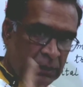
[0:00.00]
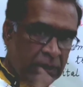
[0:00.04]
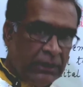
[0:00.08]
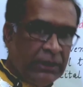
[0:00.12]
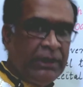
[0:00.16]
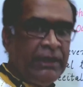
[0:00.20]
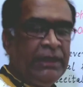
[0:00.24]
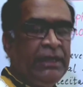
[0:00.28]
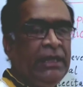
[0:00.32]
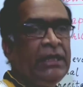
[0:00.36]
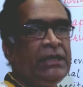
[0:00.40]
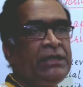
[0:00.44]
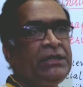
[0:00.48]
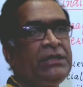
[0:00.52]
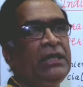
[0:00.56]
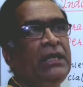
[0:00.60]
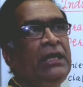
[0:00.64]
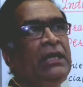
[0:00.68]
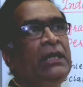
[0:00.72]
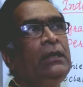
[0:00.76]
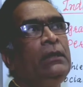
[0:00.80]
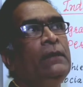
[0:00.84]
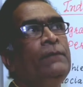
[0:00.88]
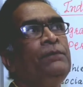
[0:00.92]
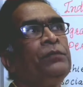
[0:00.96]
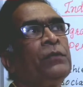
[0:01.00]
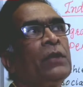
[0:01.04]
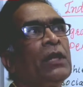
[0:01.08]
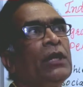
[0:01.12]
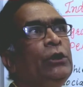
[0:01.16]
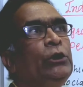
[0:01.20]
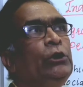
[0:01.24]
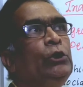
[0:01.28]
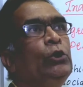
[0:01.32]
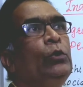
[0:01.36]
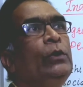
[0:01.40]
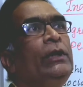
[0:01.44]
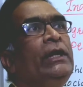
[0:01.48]
created
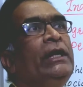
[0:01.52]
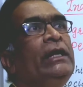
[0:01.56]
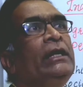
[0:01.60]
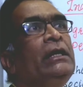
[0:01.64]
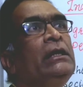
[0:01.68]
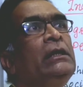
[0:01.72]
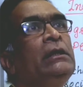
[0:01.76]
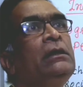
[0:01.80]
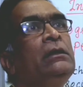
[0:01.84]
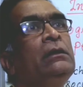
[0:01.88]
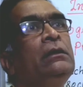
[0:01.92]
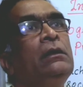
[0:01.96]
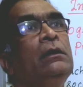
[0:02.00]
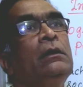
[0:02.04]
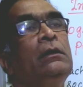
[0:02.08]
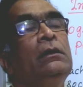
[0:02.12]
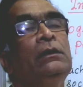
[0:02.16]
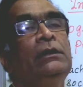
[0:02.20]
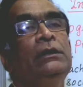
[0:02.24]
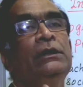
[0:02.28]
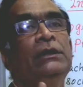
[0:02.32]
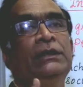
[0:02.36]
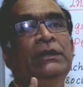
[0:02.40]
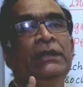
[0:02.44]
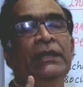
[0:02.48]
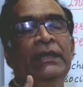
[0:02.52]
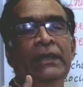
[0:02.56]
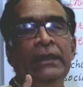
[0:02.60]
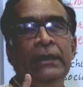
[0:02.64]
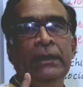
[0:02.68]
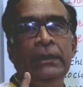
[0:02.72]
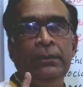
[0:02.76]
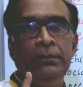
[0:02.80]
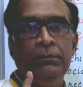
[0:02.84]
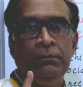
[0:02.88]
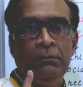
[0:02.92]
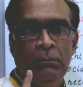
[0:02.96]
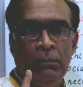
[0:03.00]
during
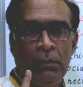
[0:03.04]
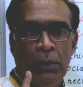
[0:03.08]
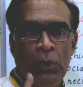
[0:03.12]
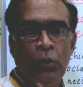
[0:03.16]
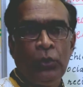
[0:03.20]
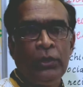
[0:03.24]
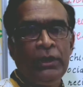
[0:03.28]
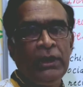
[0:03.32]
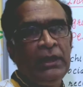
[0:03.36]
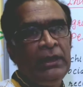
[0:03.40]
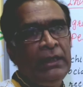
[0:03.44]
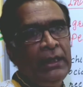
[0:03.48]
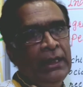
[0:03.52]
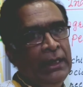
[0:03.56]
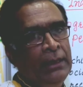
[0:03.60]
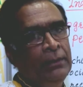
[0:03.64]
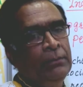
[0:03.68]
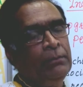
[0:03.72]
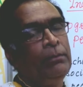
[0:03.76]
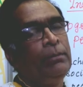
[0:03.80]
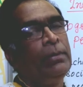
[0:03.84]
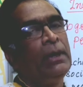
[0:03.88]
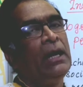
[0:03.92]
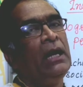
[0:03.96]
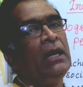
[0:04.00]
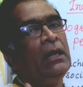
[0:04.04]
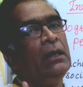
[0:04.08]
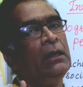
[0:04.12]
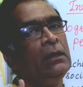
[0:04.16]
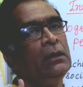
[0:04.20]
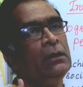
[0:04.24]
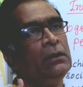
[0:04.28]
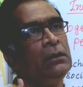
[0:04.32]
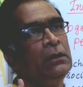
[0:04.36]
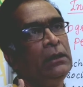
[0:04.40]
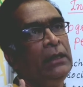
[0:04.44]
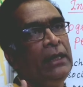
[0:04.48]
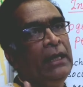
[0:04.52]
the Mauryan
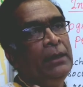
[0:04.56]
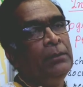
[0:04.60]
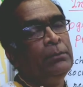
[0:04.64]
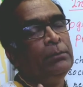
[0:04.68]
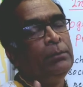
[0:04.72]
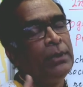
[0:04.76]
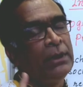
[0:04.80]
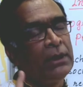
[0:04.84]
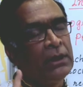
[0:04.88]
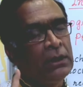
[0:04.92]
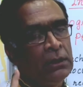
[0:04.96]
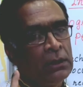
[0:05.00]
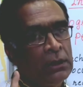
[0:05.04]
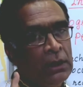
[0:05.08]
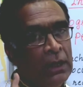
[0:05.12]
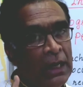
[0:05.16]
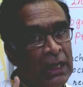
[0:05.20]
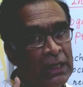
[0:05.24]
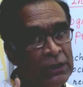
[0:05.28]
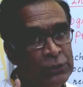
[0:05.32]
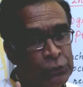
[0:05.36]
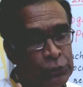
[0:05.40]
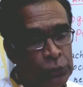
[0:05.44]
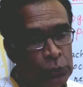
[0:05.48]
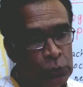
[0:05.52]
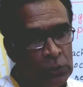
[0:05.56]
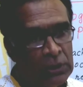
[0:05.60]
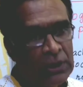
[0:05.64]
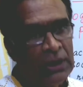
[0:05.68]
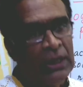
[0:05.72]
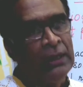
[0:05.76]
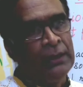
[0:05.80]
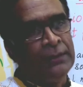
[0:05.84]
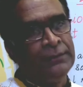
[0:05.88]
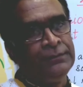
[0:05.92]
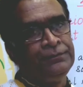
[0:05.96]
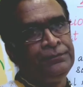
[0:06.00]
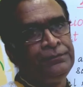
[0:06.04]
Empire, Emperor
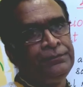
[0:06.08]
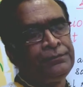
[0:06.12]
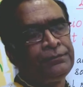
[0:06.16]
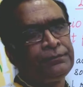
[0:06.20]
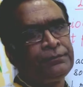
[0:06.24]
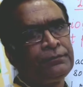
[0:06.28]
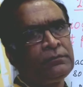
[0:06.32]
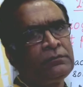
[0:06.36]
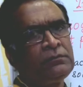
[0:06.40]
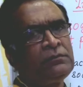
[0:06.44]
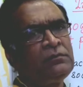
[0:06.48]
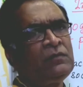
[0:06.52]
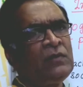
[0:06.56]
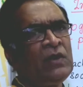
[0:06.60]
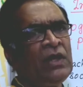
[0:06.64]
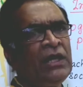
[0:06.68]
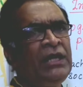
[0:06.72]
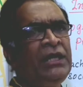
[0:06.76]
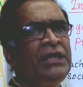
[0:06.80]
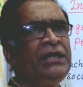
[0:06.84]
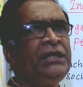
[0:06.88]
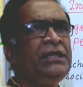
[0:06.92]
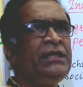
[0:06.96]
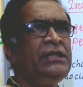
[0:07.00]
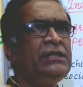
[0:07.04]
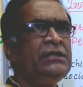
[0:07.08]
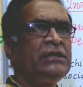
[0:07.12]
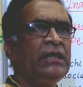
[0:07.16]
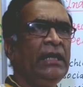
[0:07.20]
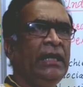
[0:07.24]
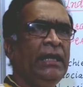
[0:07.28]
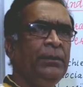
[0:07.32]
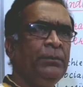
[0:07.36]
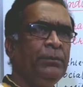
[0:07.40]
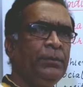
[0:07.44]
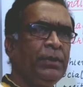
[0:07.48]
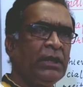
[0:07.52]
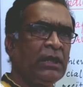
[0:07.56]
Ashoka. It is
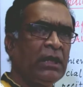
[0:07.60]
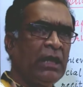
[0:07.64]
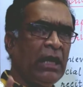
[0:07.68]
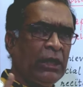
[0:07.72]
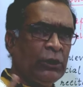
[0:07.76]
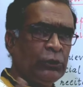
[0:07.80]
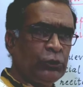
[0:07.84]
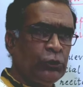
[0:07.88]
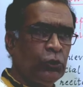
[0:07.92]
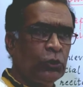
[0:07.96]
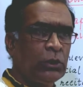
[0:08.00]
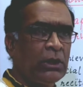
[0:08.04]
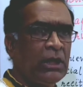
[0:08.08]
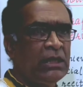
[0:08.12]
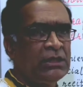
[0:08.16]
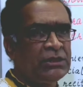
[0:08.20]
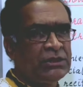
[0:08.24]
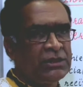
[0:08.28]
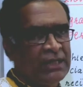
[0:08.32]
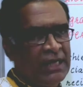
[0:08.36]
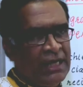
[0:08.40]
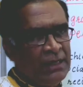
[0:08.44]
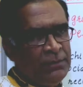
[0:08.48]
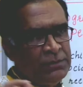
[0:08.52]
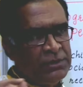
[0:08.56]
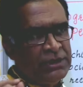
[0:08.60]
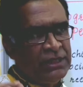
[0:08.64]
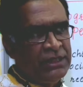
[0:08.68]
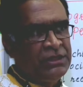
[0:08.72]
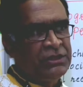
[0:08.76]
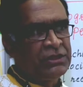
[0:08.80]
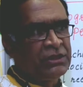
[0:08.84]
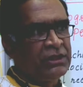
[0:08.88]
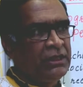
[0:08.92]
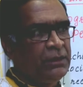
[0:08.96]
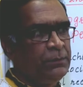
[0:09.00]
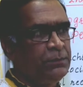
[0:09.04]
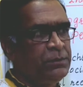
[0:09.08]
Emperor Ashoka's time's
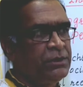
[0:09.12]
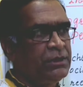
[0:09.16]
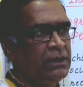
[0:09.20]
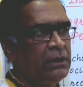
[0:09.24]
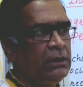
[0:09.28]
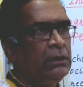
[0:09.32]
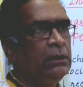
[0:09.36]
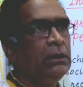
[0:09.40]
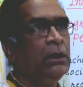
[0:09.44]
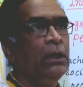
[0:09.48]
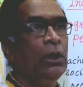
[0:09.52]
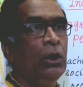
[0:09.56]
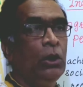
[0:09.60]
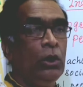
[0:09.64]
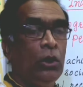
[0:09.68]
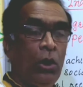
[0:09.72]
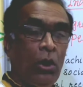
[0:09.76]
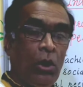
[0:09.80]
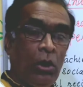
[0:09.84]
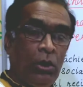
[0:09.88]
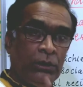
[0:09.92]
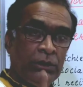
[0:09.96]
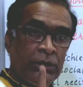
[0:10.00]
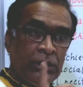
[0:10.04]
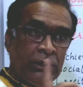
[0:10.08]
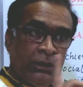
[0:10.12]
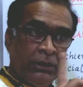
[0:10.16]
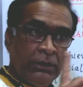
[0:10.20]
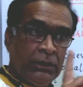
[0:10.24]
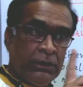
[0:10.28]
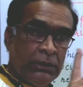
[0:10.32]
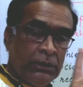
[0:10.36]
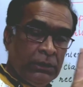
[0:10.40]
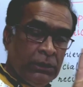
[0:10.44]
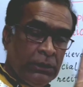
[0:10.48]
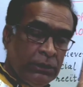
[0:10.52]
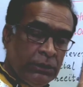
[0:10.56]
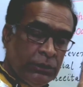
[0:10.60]
inscription on
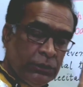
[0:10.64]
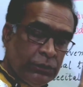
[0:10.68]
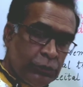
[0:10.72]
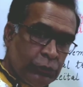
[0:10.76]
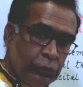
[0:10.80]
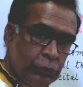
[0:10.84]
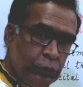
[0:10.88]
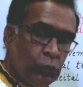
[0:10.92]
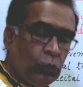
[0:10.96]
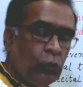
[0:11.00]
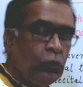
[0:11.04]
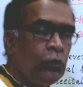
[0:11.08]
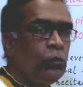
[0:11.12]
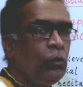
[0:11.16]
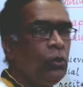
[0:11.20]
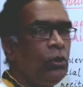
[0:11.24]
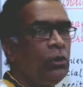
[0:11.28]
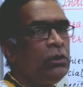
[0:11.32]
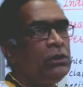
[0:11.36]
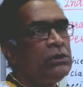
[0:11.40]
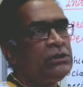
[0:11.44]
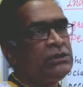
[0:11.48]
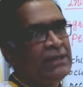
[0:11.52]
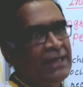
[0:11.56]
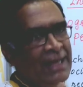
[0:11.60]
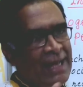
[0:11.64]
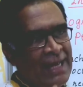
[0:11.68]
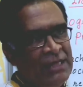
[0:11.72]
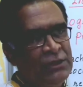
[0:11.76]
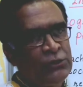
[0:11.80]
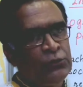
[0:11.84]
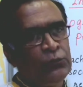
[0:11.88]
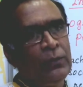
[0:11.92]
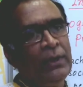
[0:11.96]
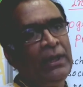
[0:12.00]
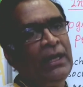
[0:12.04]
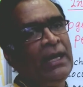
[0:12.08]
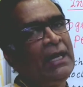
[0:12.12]
the stone walls
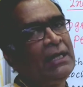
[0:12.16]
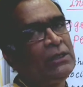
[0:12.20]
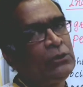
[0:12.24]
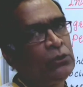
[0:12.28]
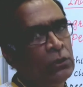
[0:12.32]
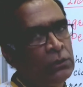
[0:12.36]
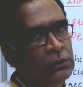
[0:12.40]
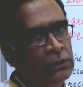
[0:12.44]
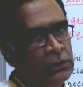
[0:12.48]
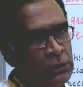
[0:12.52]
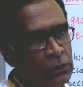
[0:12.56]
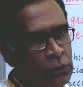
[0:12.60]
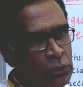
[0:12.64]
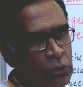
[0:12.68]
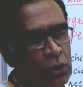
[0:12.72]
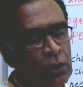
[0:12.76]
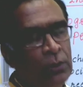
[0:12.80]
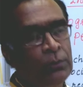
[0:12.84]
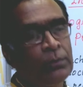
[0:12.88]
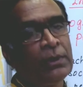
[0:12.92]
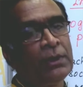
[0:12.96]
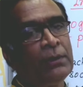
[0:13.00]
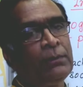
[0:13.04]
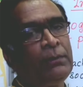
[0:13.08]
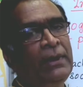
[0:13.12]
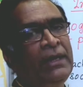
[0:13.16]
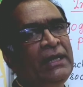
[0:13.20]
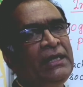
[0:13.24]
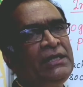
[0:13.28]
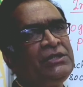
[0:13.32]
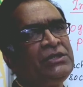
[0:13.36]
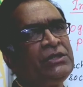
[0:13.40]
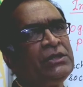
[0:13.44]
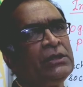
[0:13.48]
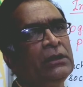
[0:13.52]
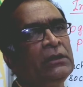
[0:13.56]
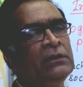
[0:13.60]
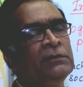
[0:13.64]
as well as on the copper
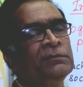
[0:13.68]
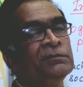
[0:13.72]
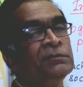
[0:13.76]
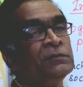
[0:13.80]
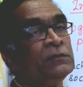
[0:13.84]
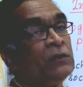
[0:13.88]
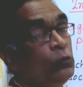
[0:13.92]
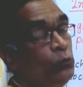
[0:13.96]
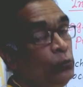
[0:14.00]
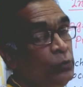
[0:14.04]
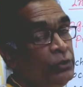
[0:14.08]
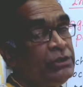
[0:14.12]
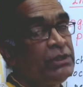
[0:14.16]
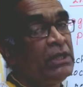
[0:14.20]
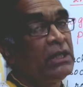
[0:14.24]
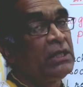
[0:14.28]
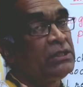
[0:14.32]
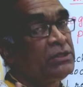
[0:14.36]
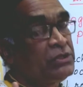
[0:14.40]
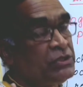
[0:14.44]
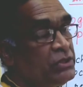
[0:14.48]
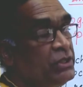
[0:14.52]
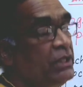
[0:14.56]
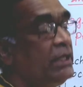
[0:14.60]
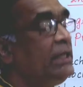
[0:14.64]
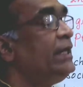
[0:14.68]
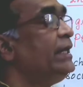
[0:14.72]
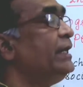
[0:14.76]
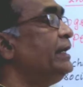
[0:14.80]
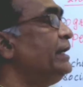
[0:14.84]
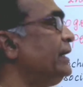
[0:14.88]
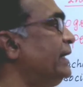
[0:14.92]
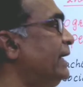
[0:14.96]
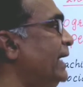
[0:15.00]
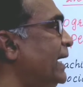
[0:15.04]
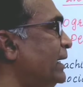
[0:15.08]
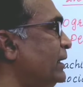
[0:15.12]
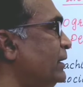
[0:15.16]
plates, which are still
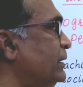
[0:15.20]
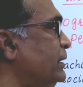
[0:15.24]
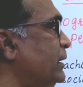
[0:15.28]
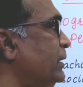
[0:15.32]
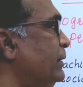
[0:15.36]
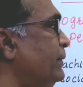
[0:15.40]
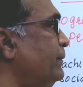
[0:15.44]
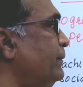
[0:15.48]
intact,